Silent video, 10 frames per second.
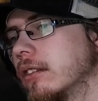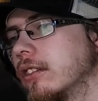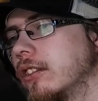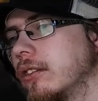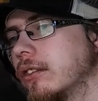
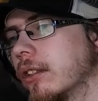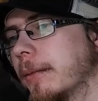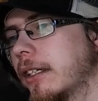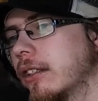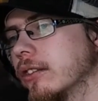do
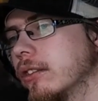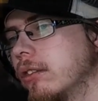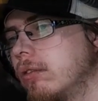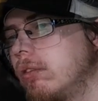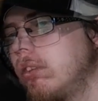something else
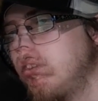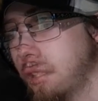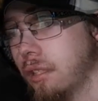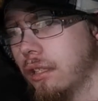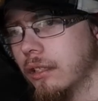though.
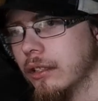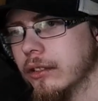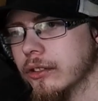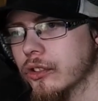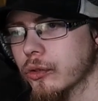Uh,
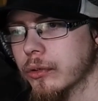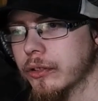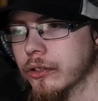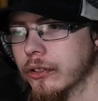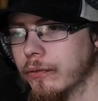this is what I was
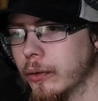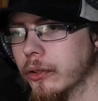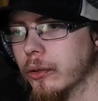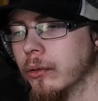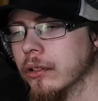looking for though.